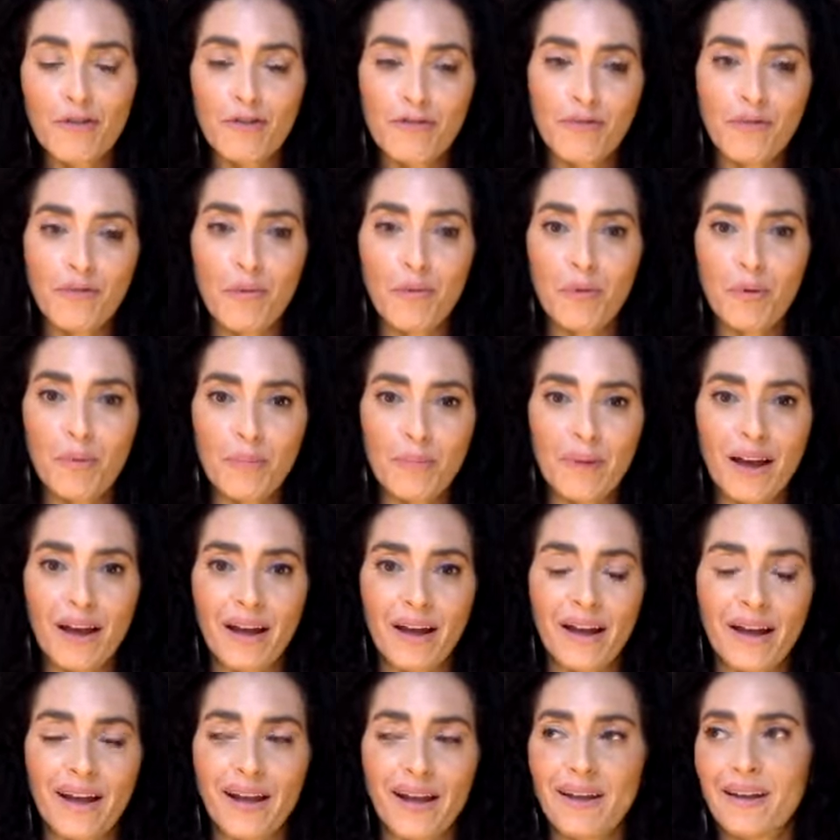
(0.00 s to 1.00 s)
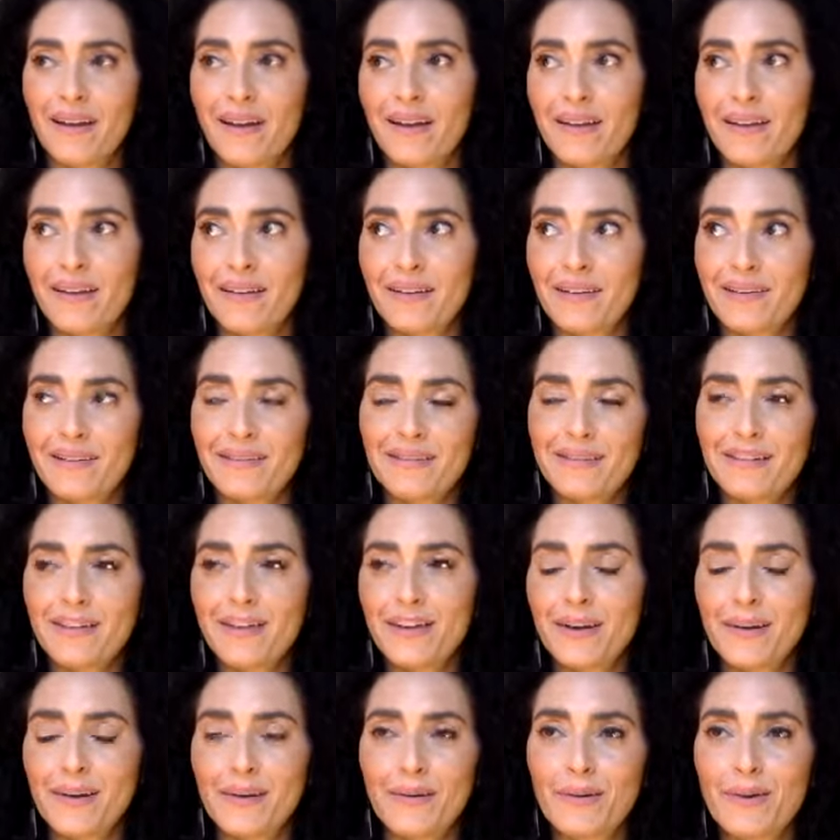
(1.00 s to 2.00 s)
for my, uh, you
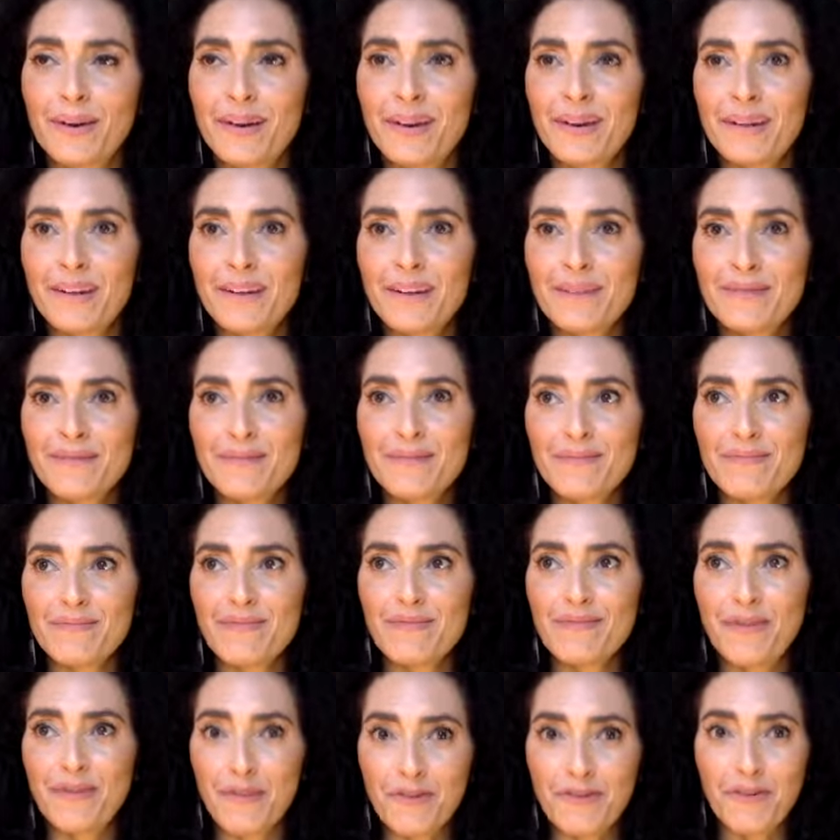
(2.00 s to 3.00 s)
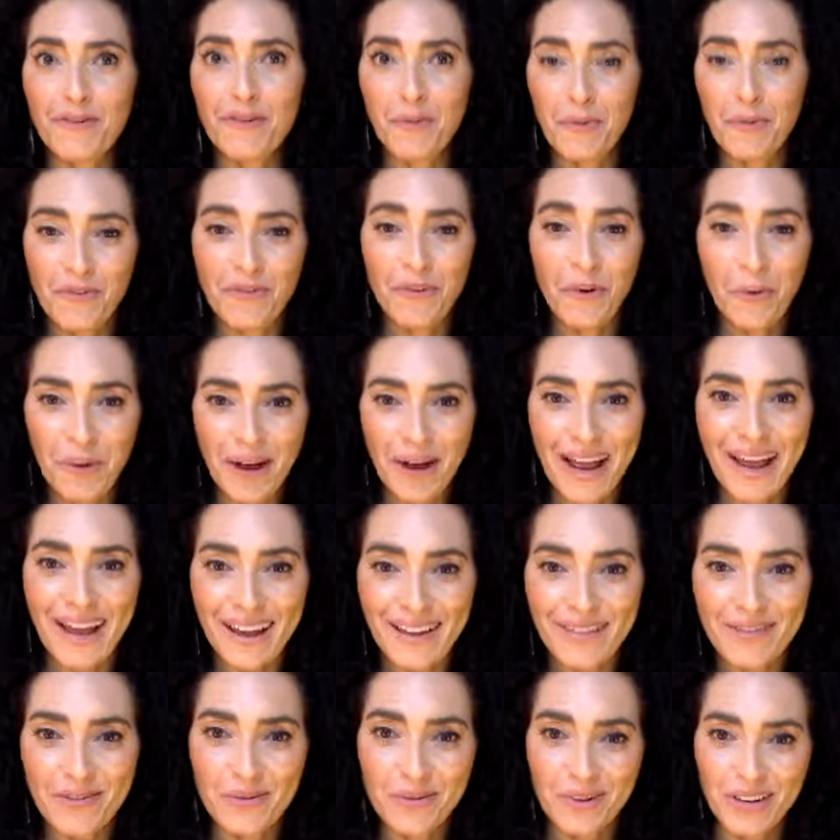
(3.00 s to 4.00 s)
know, For, for for when I
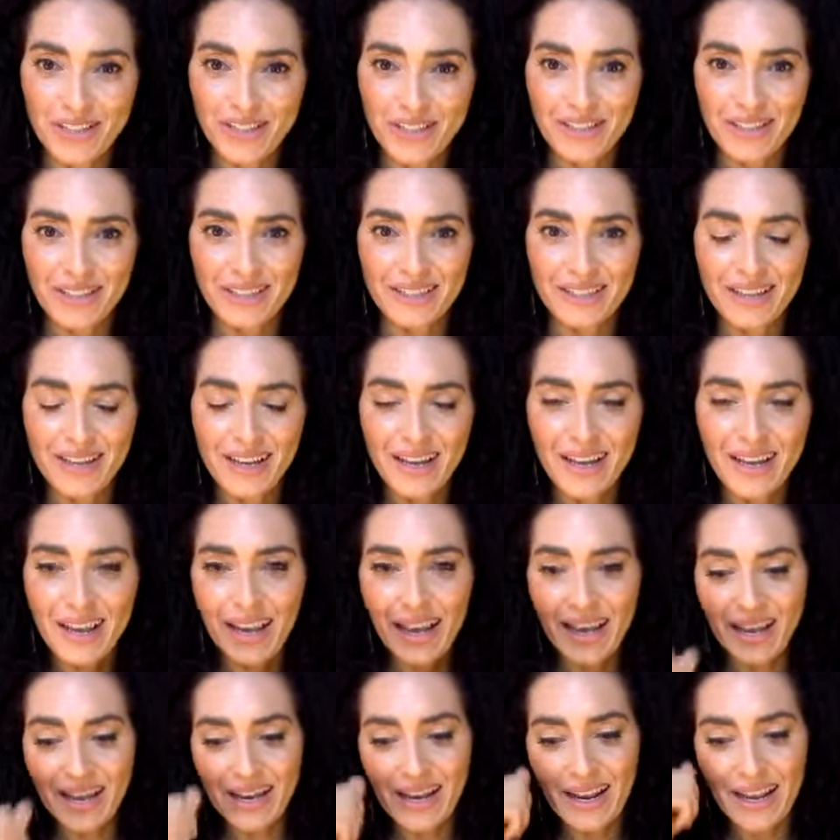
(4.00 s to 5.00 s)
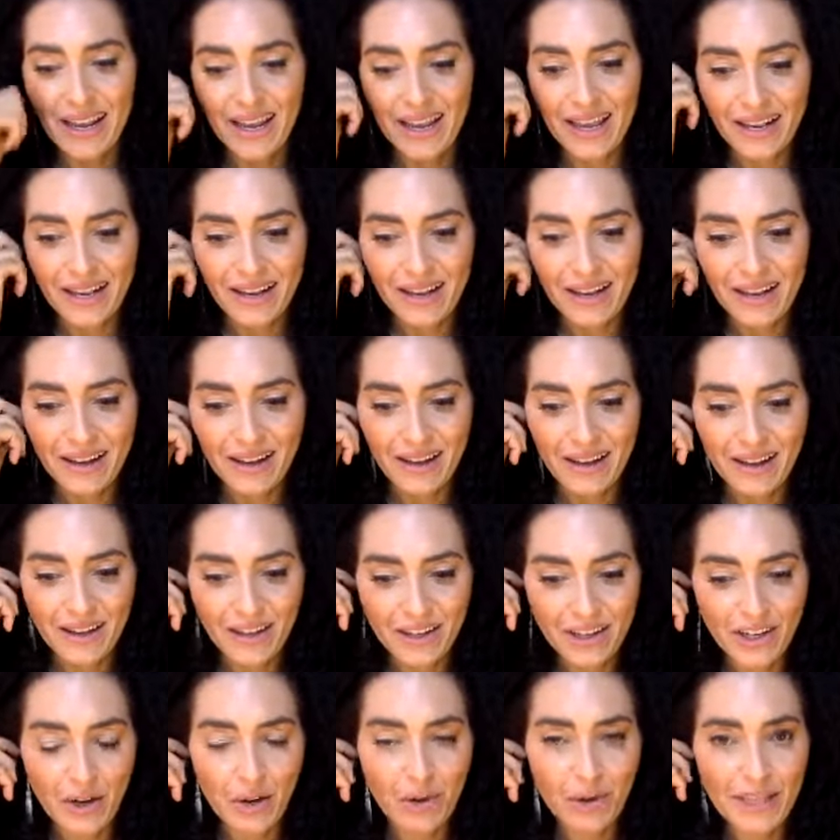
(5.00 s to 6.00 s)
have questions, and and uh,
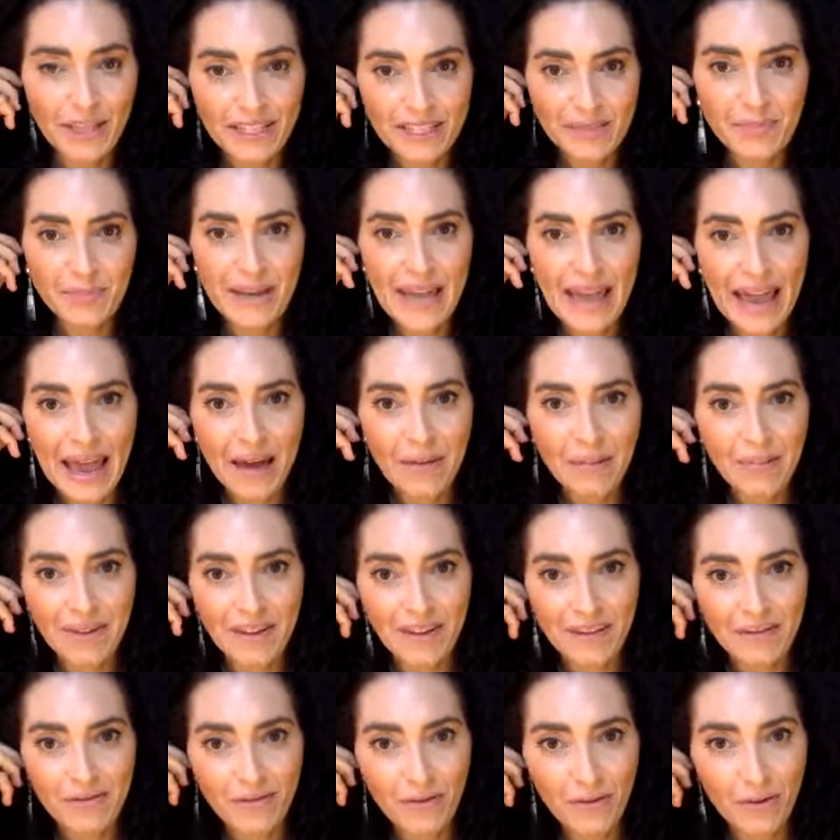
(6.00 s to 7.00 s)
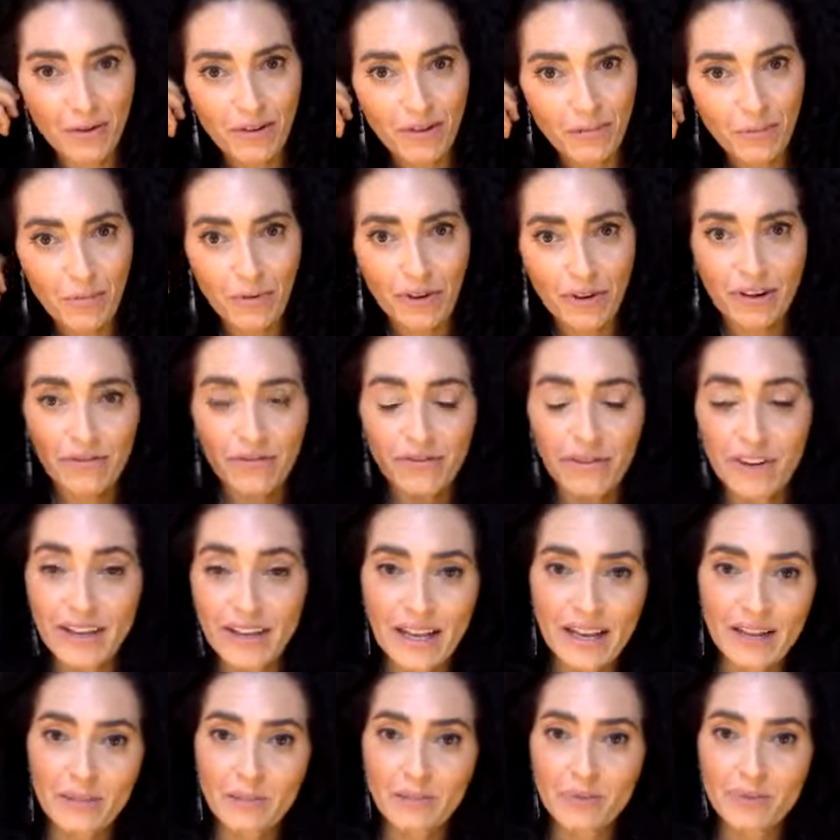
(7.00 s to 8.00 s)
you know, let's be happy for Brent for
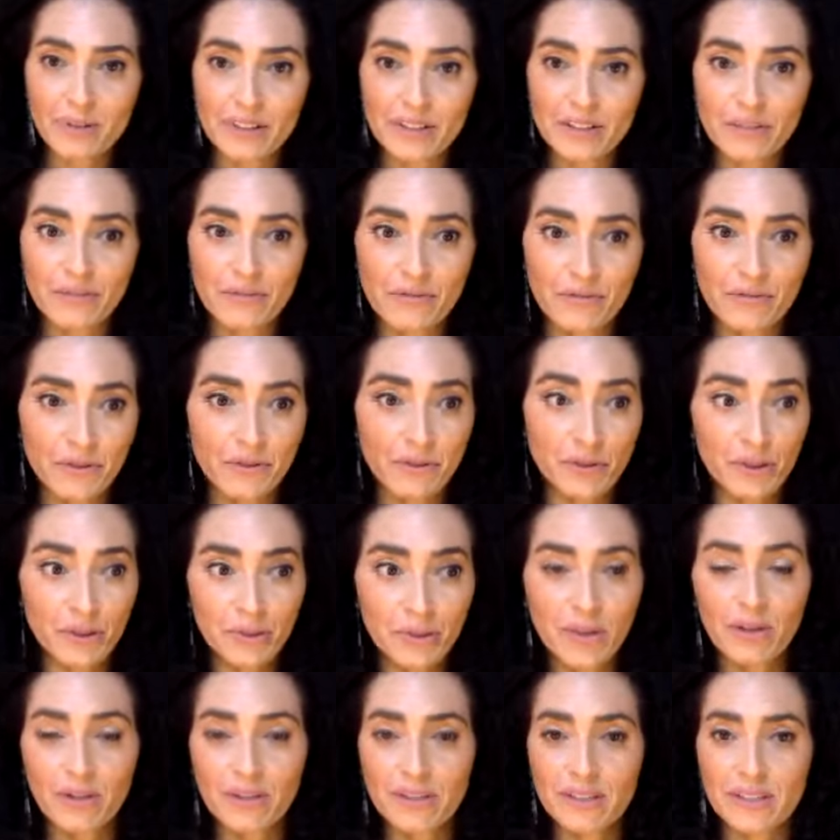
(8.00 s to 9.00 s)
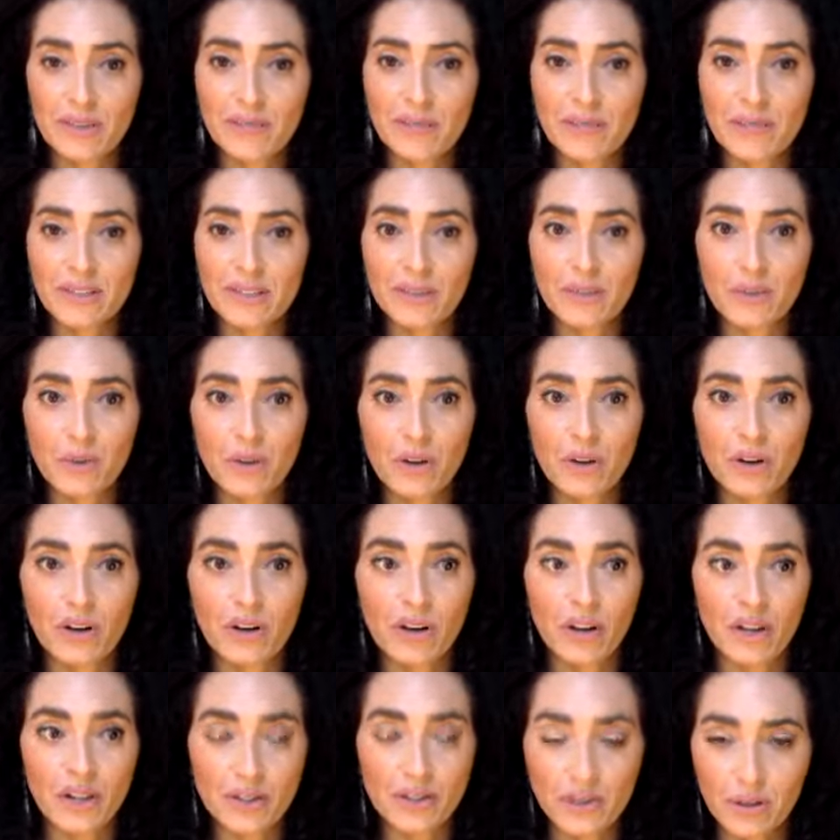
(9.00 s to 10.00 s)
getting a Pulitzer, for doing all this amazing work
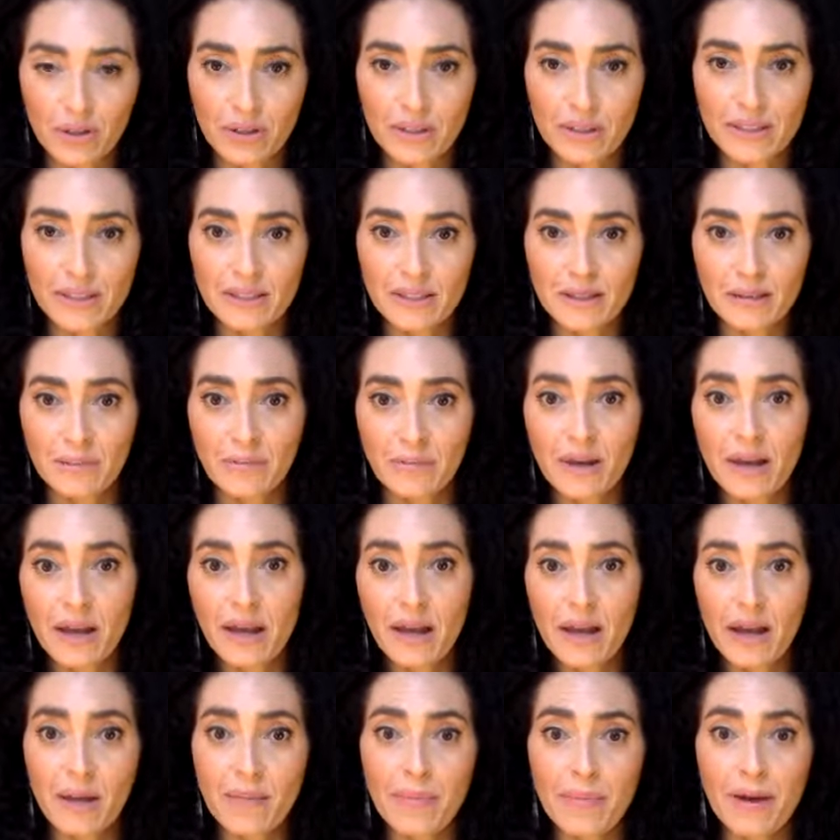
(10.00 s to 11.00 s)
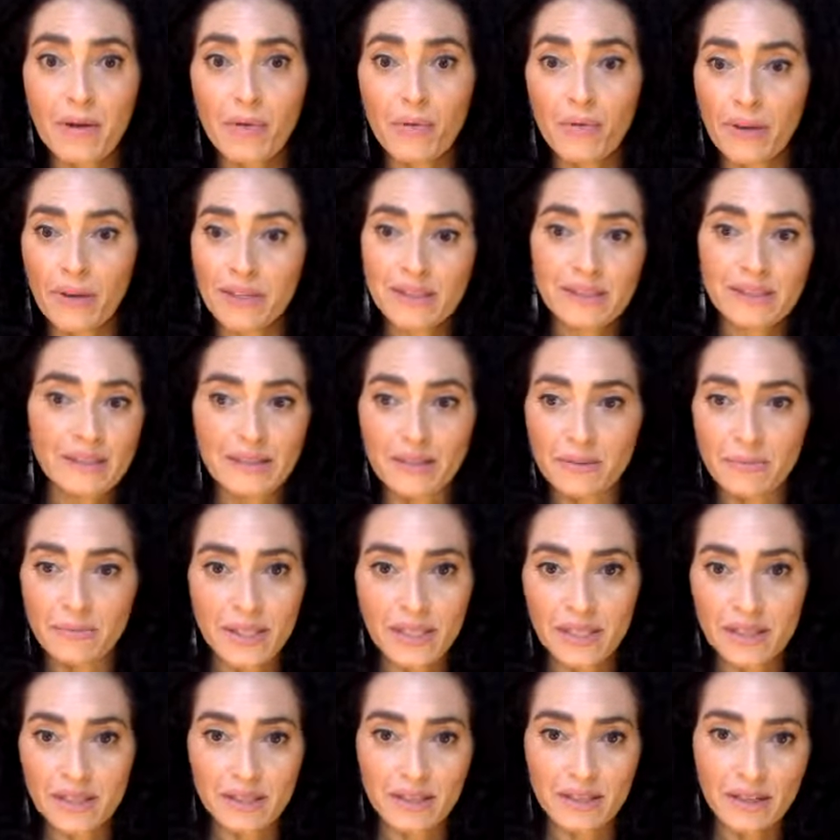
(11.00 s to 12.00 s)
on journalism about racism
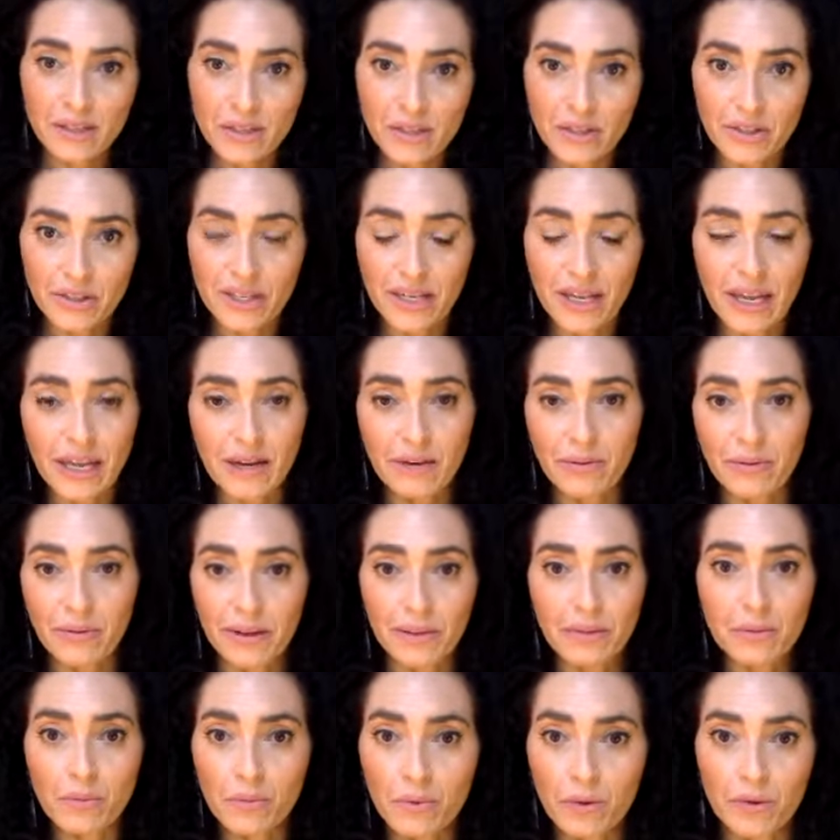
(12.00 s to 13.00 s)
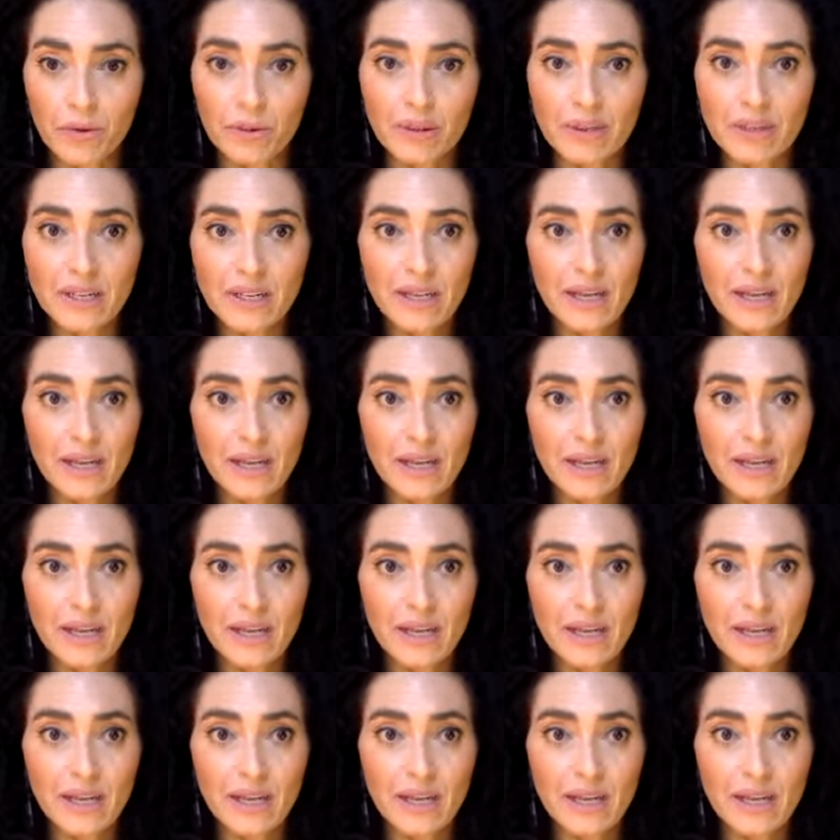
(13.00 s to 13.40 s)
in this country and around the world